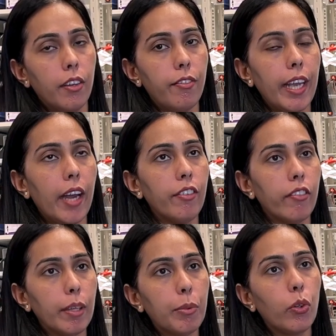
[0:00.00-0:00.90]
We have
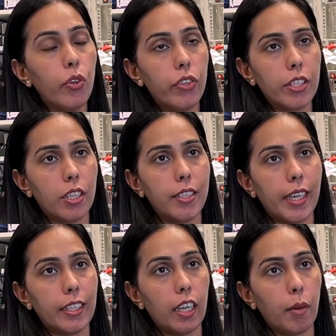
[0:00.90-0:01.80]
developed good results
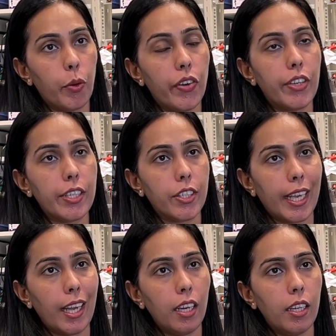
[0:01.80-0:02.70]
at the laboratory
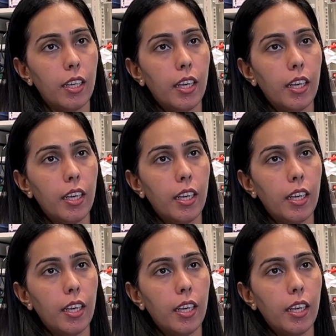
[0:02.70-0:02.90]
scale,